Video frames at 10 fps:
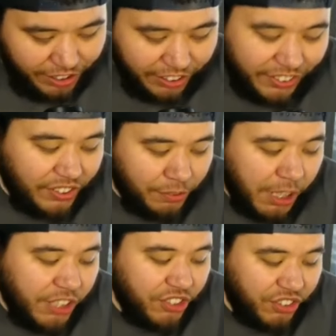Just as
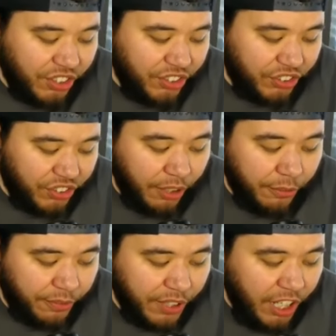much as it is
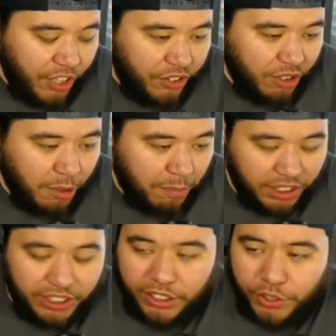tough to
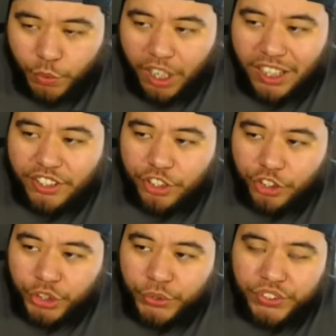completely watch
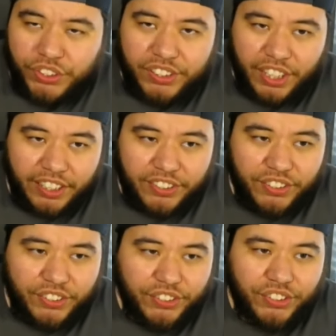the Houston
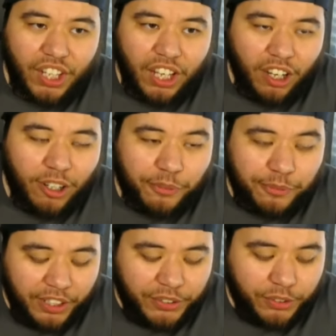Texans
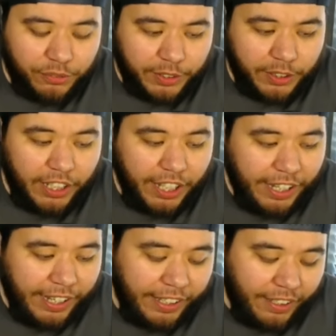offensively
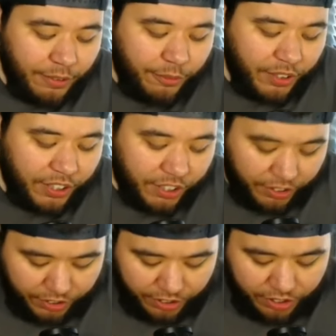have
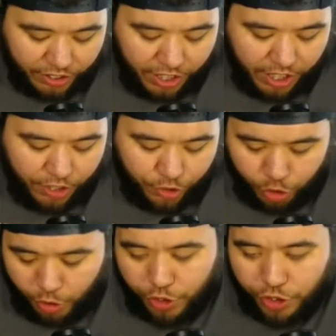another
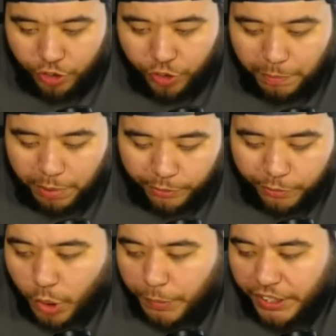atrocious
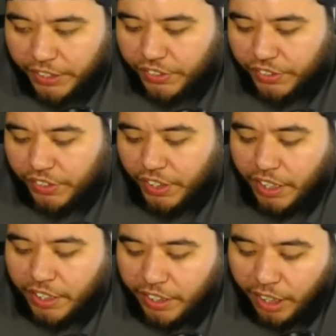performance.
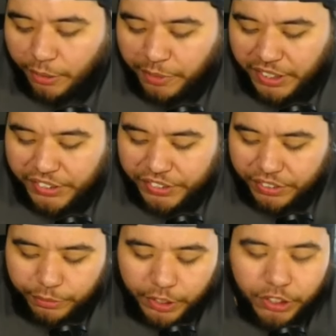The offense
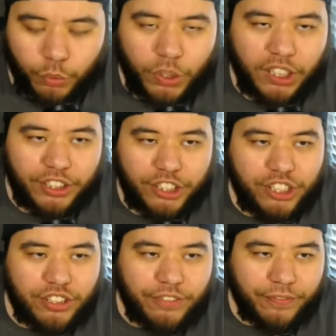isn't fun to
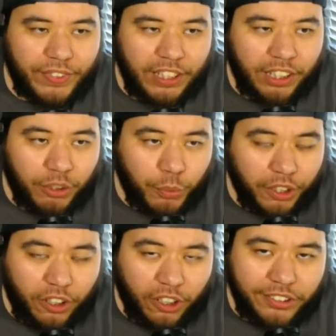watch.
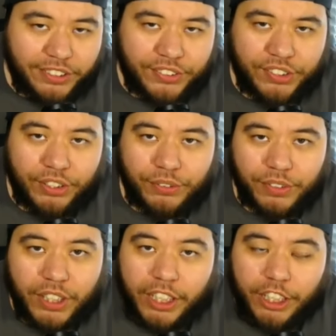Regardless,
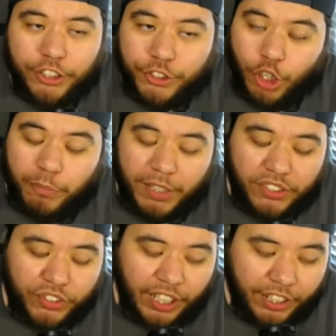though, Joe
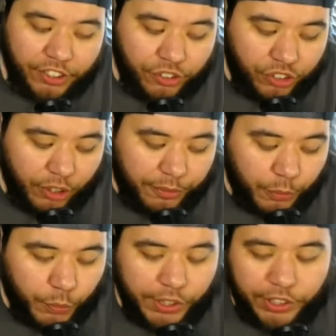Mixon had yourself
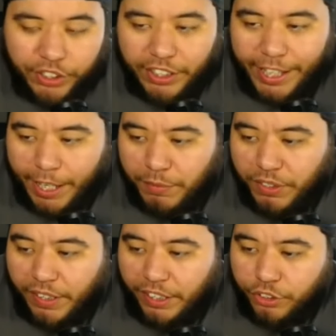a really good game
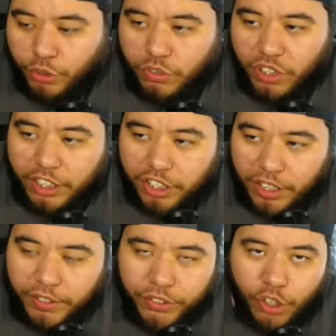today. 2
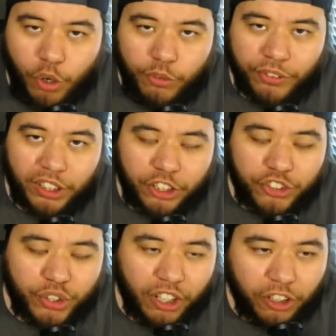touchdowns, over
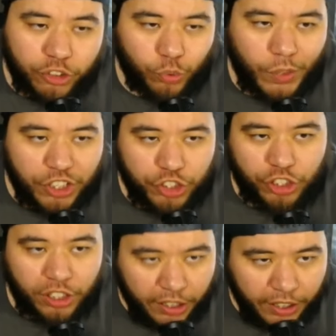100 yards
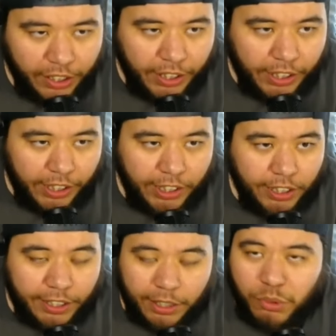rushing.
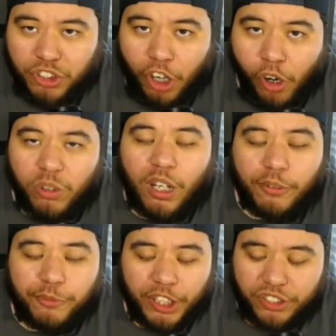He was the whole
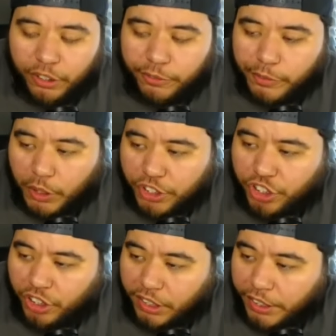offense,
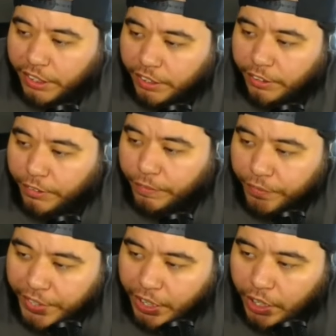unfortunately.
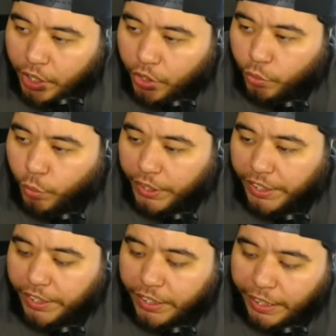
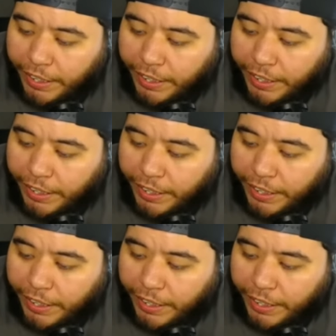When